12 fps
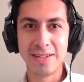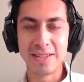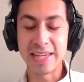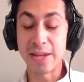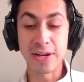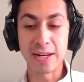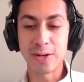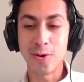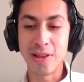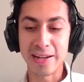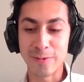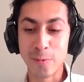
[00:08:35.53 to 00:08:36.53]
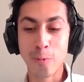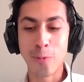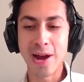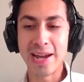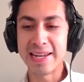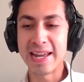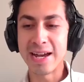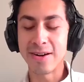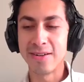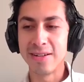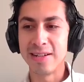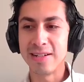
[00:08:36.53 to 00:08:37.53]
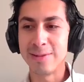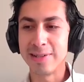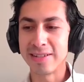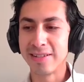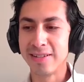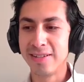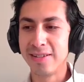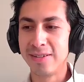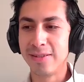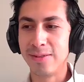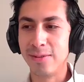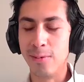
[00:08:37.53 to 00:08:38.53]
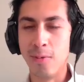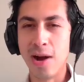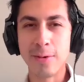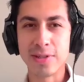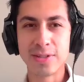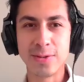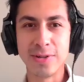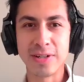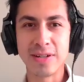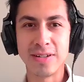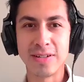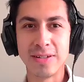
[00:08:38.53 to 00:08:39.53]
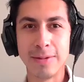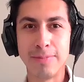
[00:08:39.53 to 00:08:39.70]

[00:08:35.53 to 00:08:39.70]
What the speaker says: Yeah, you got to go like right now. And I'm like, why? What's going on?